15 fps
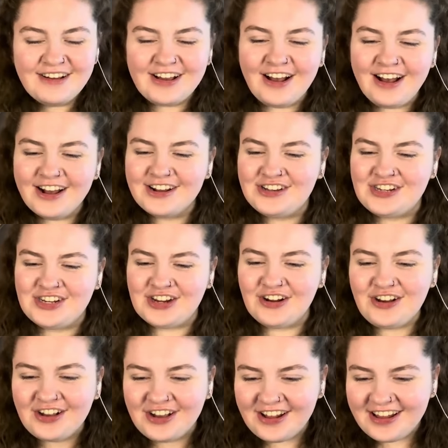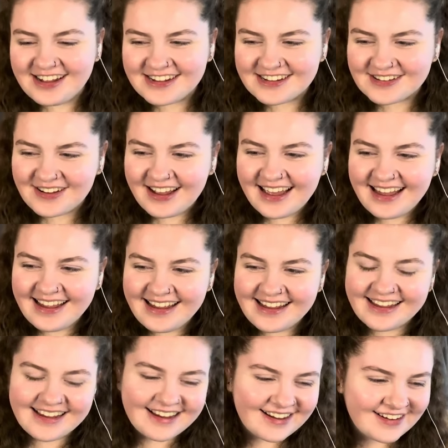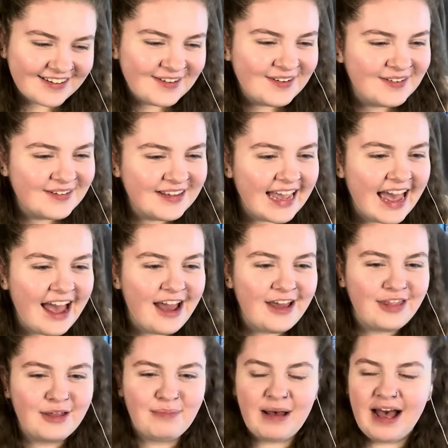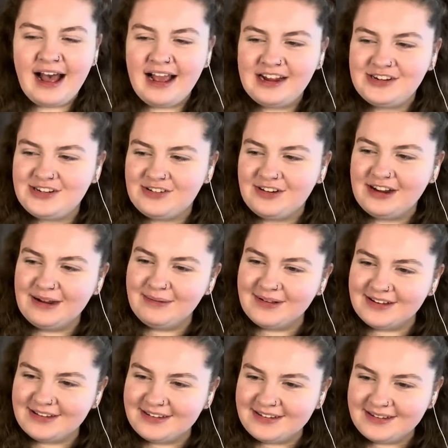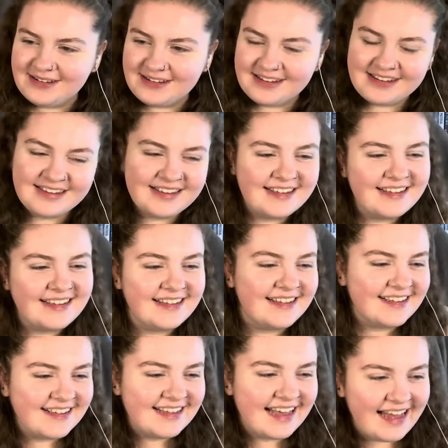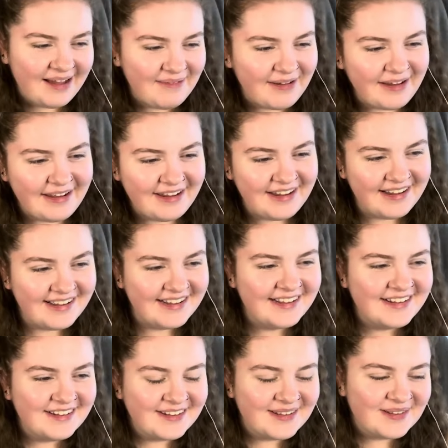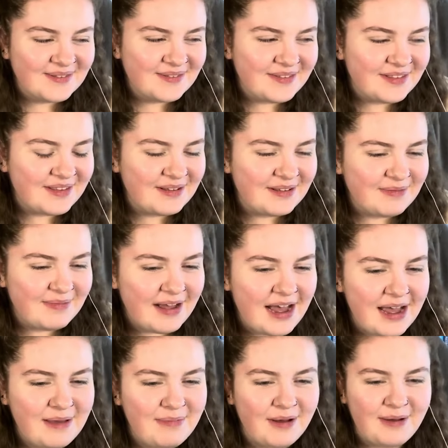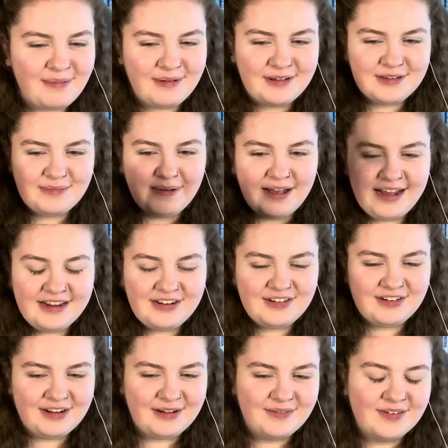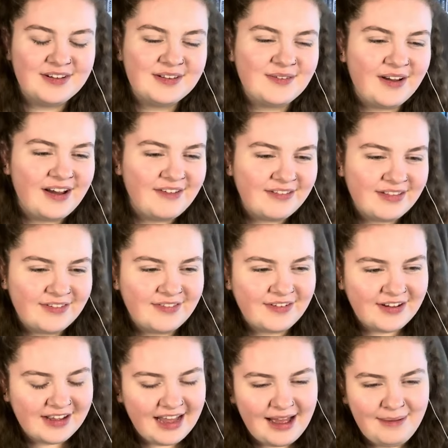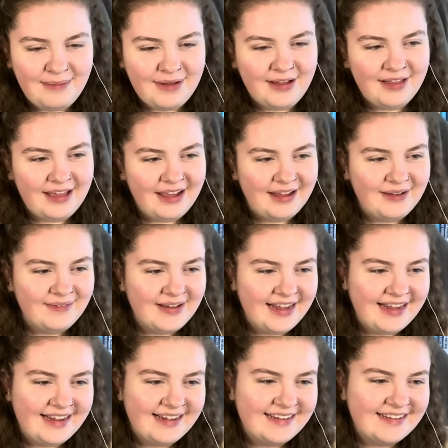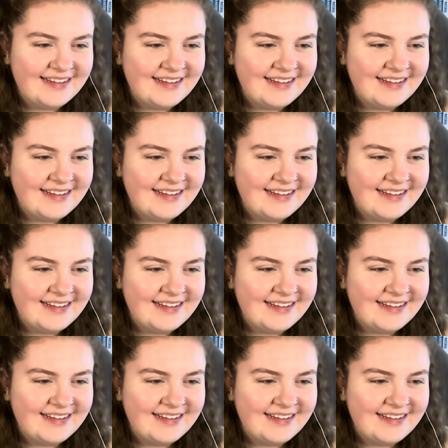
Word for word: We got a chuckle as well. Get out the party streamers. Get them out. Party poppers, party streamers, whatever the fuck. Get them all out, mate.